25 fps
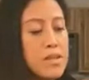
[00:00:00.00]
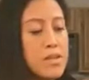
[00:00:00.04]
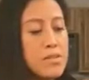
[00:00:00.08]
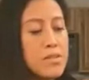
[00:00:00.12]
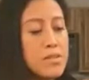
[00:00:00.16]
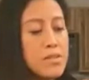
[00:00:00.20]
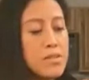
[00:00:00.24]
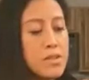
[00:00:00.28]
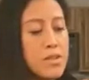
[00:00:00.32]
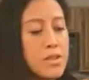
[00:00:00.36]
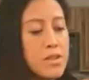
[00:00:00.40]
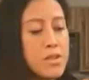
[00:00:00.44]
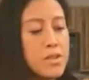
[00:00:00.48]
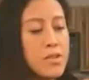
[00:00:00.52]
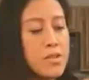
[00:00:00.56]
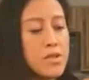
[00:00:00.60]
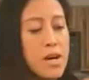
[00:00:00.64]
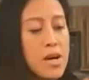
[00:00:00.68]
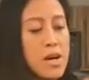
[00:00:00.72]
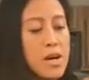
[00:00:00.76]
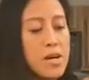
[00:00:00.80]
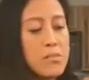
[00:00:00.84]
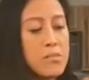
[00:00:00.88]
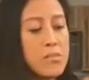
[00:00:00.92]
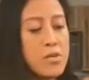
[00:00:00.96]
So
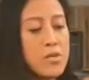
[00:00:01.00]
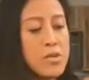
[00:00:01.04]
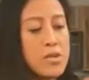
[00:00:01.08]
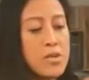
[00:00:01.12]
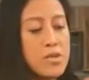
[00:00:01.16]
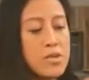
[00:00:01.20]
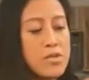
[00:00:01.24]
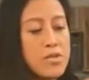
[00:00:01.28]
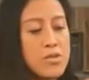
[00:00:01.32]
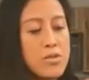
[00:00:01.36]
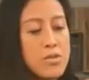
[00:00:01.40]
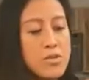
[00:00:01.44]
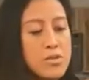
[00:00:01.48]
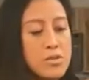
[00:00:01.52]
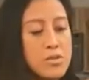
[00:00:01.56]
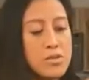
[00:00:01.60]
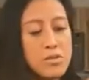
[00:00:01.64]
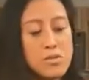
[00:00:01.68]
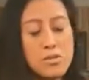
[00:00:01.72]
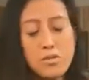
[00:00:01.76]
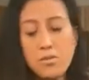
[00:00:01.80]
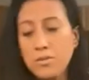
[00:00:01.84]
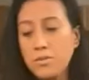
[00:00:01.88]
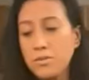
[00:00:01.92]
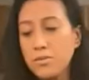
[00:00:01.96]
I'm going
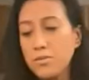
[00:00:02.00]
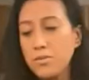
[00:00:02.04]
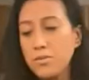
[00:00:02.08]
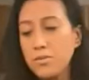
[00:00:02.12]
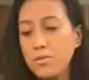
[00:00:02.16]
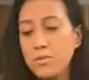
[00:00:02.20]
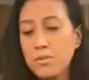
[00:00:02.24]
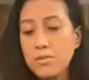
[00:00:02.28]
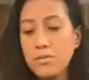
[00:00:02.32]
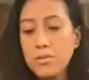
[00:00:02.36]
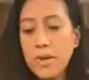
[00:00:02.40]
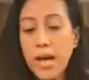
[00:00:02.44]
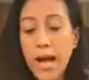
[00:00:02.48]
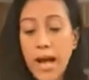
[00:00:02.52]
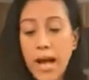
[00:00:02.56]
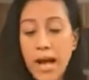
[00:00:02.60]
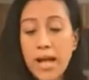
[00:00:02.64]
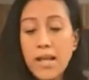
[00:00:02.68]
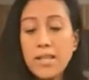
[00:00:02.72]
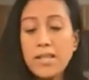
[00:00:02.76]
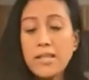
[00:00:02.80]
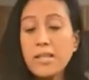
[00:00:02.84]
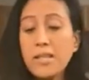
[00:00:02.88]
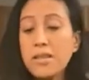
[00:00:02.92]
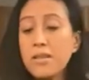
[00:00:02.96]
to
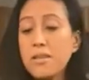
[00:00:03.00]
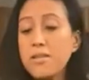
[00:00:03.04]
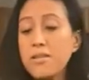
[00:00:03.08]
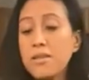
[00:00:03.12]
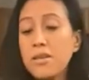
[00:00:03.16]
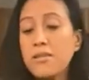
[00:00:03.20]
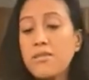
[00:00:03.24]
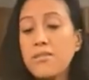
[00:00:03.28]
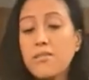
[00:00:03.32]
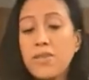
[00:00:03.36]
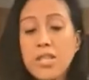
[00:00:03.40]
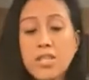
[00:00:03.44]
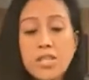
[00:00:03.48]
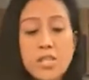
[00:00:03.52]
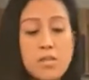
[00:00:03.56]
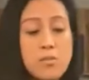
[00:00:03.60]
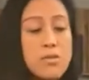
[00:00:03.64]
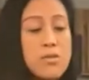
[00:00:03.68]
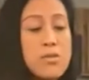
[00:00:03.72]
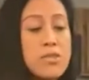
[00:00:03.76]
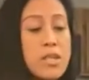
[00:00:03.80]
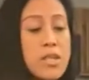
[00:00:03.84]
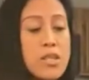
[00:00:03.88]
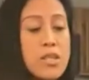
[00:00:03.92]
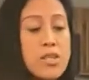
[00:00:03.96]
add the
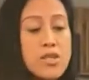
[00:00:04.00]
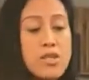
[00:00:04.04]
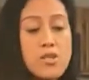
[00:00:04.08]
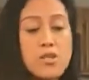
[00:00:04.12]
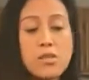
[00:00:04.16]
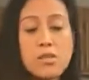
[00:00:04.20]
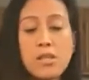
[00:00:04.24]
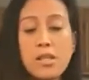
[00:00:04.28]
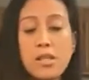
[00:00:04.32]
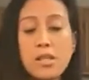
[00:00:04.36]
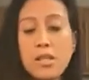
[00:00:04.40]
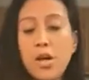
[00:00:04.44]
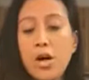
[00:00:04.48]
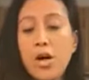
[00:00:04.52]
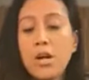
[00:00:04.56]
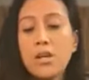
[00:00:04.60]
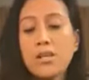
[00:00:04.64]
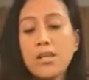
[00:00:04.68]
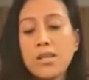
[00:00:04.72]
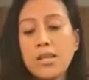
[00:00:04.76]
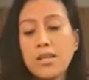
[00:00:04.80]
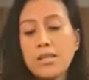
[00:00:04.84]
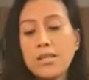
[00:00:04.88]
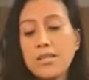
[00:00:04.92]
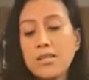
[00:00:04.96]
vegetables that cook the
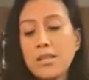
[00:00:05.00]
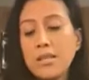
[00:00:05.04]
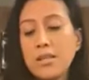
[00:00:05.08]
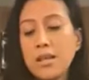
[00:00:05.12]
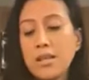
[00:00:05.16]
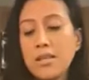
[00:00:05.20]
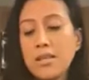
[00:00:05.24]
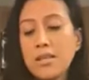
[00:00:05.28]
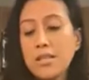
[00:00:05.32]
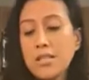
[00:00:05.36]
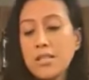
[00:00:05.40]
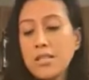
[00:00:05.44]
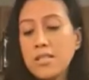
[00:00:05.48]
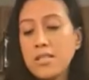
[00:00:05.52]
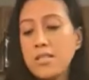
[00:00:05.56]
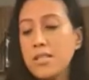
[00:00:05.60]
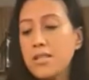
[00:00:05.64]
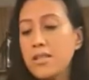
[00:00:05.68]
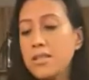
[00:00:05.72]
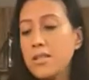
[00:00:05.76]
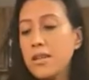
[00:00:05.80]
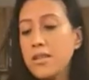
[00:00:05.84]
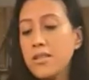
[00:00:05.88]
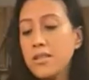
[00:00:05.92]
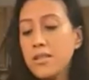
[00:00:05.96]
longest, and at this
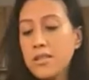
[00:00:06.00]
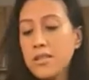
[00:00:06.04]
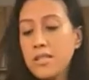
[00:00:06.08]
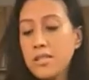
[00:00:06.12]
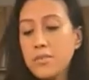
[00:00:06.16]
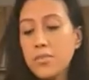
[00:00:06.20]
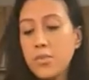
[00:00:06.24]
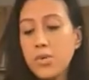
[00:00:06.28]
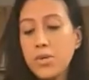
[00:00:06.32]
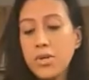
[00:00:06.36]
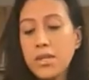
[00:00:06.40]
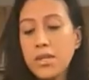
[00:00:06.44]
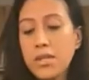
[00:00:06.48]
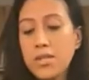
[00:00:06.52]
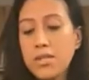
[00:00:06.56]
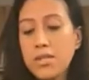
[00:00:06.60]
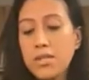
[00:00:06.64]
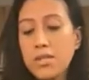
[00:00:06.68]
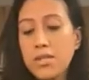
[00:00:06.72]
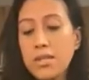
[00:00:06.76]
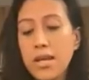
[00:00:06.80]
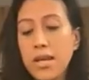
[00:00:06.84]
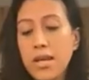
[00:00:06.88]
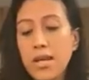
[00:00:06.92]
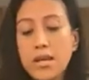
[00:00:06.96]
point
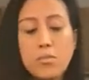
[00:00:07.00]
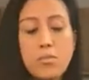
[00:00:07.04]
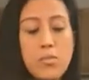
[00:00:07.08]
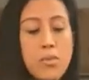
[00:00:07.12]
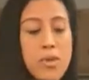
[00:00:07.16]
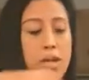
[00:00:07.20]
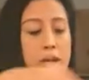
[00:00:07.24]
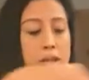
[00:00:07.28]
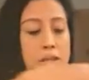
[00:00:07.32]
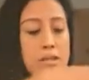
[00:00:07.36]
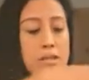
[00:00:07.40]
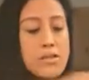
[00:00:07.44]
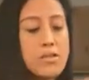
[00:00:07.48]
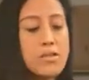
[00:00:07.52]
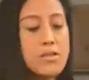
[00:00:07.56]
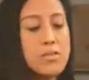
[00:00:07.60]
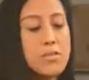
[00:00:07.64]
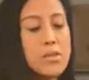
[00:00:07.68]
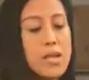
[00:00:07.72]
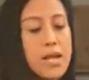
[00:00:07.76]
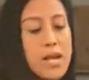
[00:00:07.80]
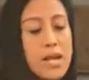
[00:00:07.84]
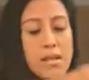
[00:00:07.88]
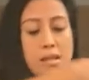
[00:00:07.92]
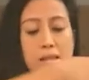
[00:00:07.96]
it's the eggplant. So I'm
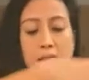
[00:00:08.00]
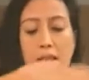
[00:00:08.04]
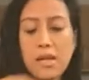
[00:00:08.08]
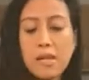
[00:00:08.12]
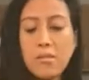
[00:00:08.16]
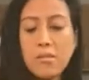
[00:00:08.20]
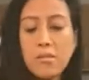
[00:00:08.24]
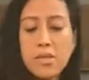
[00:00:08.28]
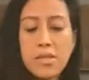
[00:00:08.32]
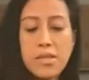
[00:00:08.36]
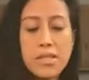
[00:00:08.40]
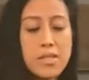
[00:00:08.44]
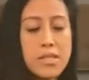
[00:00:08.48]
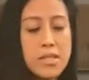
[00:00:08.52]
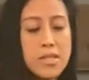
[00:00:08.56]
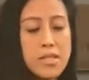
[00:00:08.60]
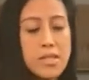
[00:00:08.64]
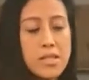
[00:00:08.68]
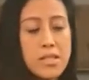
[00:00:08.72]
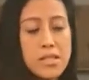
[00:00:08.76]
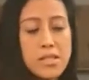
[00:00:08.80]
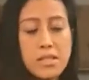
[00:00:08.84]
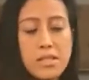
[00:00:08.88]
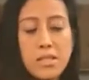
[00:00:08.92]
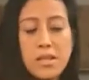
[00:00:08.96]
going to add the eggplant in
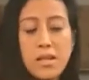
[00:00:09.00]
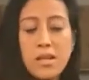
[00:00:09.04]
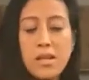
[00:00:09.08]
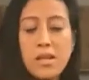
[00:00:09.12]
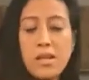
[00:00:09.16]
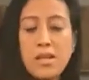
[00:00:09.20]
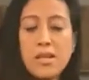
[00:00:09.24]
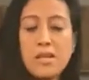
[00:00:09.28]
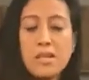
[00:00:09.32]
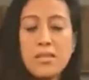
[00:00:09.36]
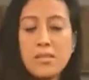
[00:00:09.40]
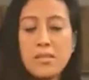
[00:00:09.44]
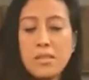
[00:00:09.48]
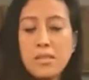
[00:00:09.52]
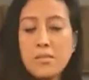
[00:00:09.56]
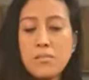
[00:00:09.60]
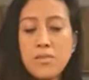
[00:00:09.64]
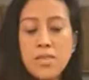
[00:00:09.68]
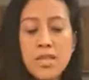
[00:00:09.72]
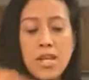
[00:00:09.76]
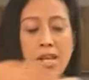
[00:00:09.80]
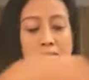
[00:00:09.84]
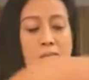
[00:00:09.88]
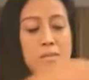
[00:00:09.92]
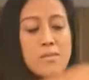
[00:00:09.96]
here.
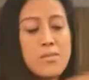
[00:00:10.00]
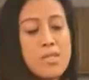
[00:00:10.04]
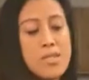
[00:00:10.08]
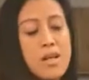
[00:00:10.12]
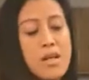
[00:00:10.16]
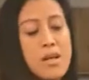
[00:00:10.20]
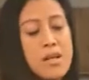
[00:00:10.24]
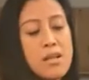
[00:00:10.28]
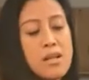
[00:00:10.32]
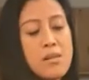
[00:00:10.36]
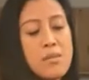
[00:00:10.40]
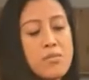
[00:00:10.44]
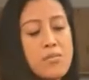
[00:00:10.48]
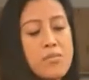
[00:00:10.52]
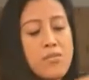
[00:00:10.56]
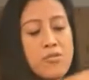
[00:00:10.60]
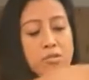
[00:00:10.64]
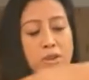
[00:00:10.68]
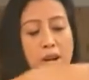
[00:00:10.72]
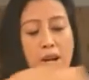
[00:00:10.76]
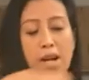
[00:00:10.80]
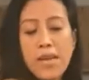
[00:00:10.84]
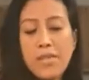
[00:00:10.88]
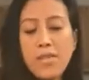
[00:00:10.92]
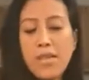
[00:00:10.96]
Sometimes I'll
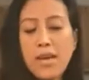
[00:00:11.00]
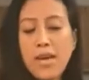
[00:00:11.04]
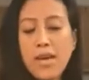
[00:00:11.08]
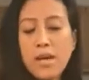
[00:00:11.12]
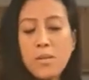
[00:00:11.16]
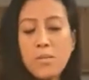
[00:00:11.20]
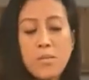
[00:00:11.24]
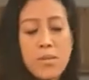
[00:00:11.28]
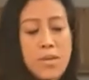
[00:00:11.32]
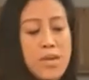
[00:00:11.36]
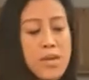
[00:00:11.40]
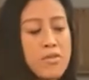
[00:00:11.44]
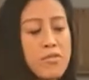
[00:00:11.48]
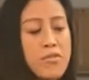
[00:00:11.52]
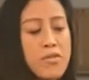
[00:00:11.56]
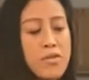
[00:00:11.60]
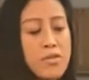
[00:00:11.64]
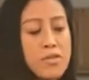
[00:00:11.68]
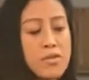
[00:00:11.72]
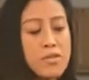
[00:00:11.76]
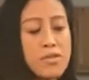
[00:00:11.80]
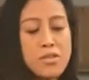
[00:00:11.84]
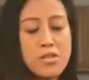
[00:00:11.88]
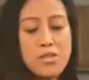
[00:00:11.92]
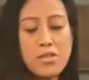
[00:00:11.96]
fry the eggplant
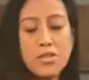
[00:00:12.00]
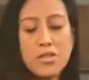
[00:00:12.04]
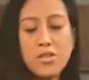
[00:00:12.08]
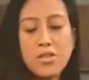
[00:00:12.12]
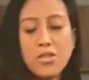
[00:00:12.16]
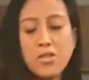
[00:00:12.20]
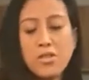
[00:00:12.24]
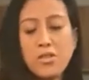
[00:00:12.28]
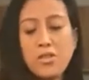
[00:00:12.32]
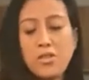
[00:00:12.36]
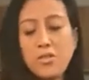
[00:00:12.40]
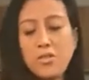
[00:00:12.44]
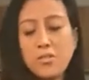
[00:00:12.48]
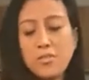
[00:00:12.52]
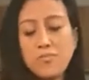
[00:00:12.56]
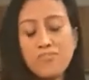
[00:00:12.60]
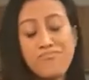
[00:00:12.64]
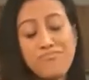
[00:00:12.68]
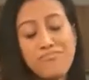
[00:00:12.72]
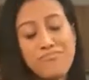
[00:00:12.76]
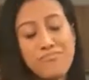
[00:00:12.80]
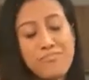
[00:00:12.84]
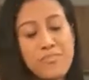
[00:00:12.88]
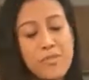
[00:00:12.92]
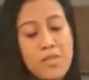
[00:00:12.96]
first, just so
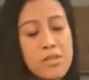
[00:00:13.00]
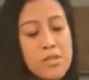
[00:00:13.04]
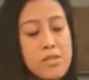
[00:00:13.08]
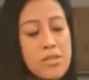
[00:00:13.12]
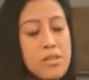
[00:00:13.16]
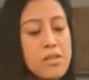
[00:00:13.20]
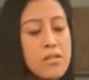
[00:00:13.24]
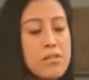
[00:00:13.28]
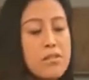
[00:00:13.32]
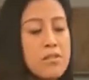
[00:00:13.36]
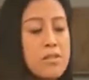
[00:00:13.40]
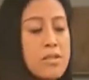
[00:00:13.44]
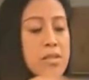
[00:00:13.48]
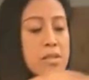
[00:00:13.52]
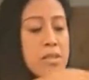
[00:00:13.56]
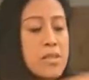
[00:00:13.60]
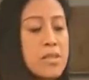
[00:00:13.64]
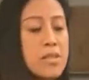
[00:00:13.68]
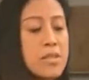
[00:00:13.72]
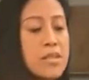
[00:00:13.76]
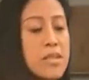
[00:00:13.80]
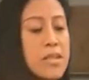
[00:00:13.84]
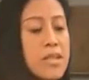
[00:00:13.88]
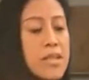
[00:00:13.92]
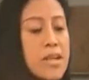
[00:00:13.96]
you know,
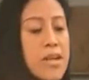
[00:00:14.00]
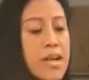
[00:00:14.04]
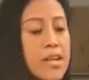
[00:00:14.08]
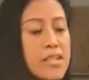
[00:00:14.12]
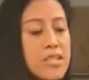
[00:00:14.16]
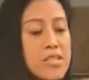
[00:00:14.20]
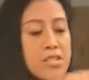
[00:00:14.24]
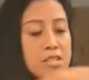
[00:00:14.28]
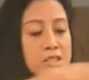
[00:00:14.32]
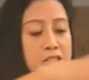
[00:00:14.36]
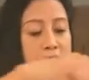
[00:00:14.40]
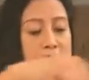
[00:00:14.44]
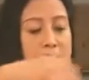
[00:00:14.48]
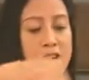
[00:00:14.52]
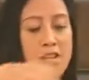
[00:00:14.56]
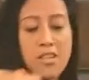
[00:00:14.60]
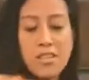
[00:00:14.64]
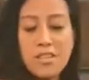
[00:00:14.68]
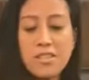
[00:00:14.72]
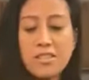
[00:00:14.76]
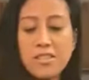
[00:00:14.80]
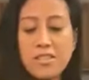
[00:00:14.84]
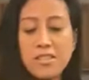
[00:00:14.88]
get a head start.